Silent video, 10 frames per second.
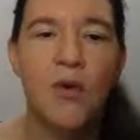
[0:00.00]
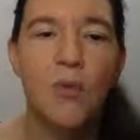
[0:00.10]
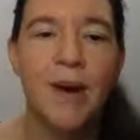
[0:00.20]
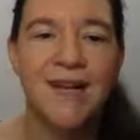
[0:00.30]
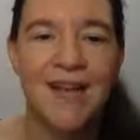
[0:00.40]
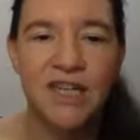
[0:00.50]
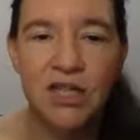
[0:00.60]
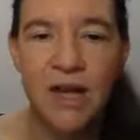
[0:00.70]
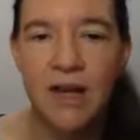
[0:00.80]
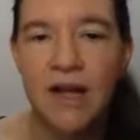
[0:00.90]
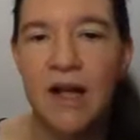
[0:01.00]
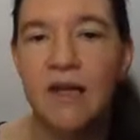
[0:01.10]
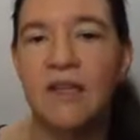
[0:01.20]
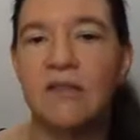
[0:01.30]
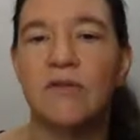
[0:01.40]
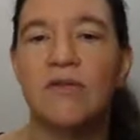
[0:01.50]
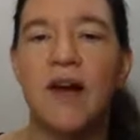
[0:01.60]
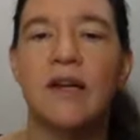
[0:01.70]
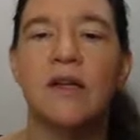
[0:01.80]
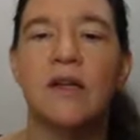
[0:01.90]
But actually, LAL doesn't
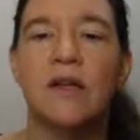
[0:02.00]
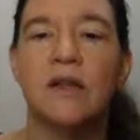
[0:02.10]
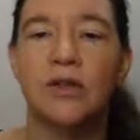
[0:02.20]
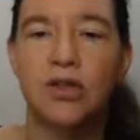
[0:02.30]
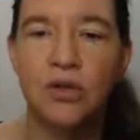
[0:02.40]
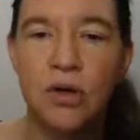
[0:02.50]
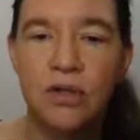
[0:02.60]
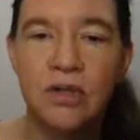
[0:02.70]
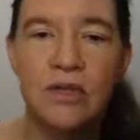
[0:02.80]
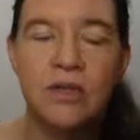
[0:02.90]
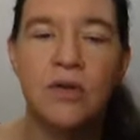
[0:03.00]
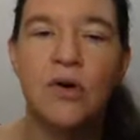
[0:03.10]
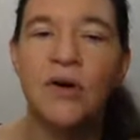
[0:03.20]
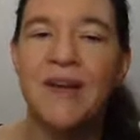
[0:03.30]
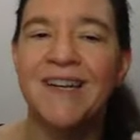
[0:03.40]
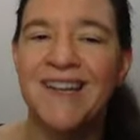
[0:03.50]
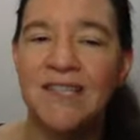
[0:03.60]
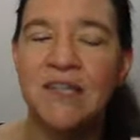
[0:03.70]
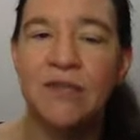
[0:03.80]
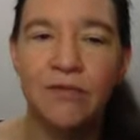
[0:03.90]
find the shortest and
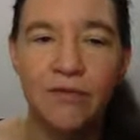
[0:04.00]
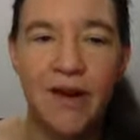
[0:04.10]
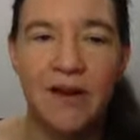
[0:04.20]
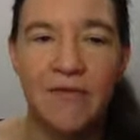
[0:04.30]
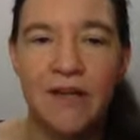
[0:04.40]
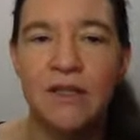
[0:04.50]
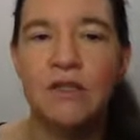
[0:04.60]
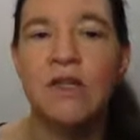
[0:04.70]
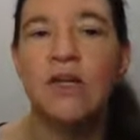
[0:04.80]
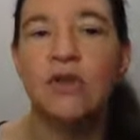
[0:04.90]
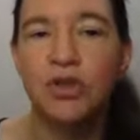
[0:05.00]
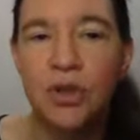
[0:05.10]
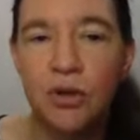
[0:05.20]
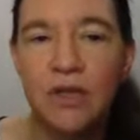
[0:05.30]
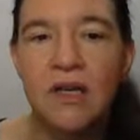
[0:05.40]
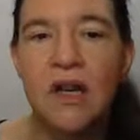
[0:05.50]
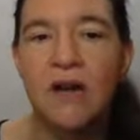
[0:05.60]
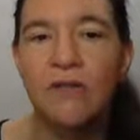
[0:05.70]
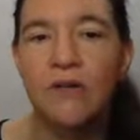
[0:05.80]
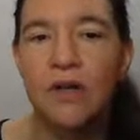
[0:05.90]
doesn't even find vectors short
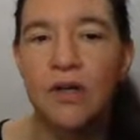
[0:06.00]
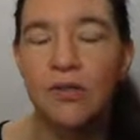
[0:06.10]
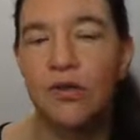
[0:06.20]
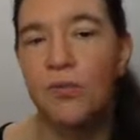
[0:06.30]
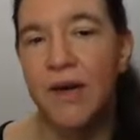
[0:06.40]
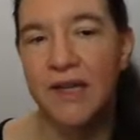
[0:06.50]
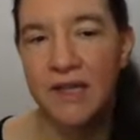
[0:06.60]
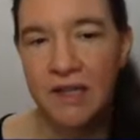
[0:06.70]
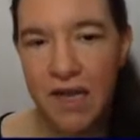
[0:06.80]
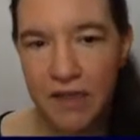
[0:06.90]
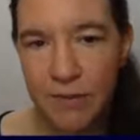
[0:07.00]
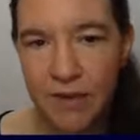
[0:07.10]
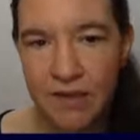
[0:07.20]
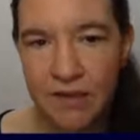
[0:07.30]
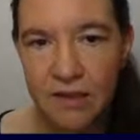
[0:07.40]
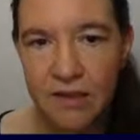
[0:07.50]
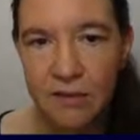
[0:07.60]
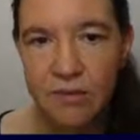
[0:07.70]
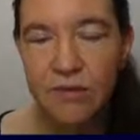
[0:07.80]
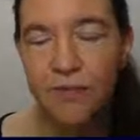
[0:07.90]
enough to break these lattice-based
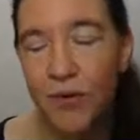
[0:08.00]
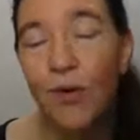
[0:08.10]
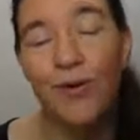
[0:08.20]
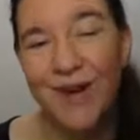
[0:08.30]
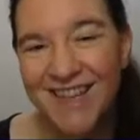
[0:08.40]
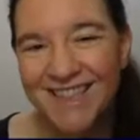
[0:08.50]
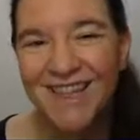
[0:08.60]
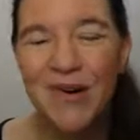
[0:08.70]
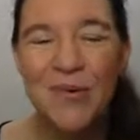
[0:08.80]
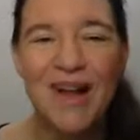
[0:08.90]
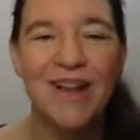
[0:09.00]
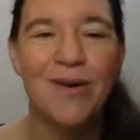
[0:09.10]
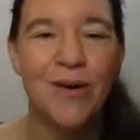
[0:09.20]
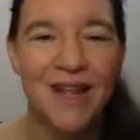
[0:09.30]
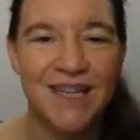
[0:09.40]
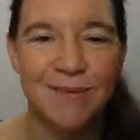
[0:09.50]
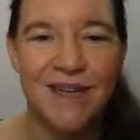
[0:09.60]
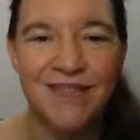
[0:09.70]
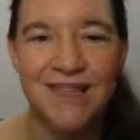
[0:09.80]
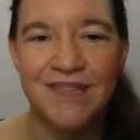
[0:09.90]
systems. Or rather, well, all
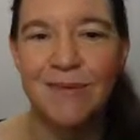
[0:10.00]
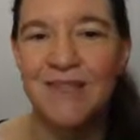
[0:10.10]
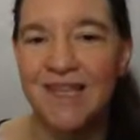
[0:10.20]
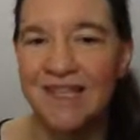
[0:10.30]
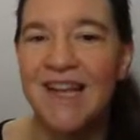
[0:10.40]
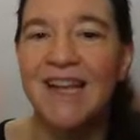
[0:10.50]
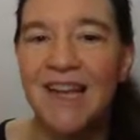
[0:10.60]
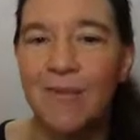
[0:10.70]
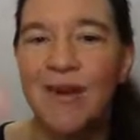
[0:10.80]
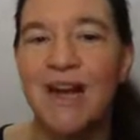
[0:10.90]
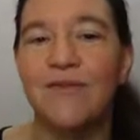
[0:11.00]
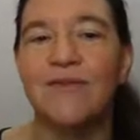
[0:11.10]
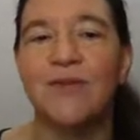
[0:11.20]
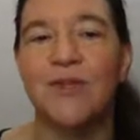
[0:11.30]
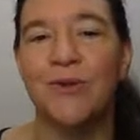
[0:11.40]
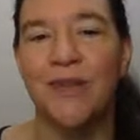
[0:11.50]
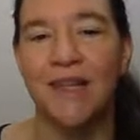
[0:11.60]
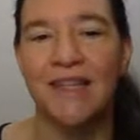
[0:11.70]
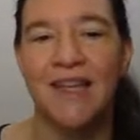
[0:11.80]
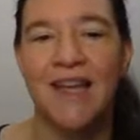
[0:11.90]
lattice-based systems are scaled up enough so
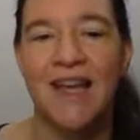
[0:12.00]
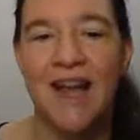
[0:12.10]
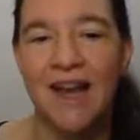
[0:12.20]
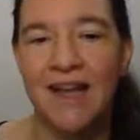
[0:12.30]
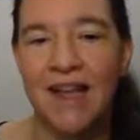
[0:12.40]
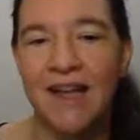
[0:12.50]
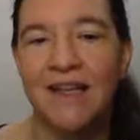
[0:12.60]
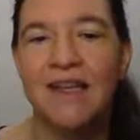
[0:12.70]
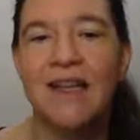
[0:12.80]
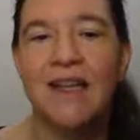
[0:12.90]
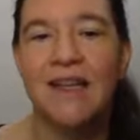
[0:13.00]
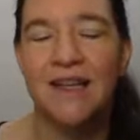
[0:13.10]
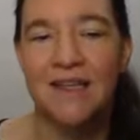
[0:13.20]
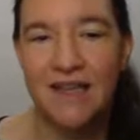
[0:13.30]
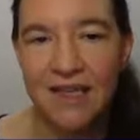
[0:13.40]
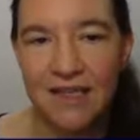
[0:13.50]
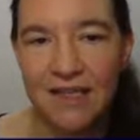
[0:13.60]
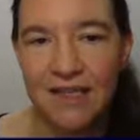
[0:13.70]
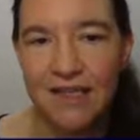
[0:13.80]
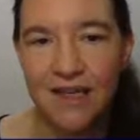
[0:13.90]
that LAL
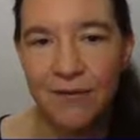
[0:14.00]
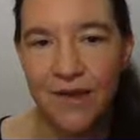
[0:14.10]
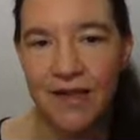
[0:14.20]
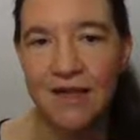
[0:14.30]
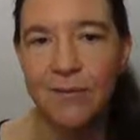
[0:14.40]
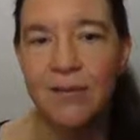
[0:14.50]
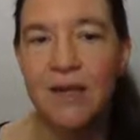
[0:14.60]
doesn't affect them.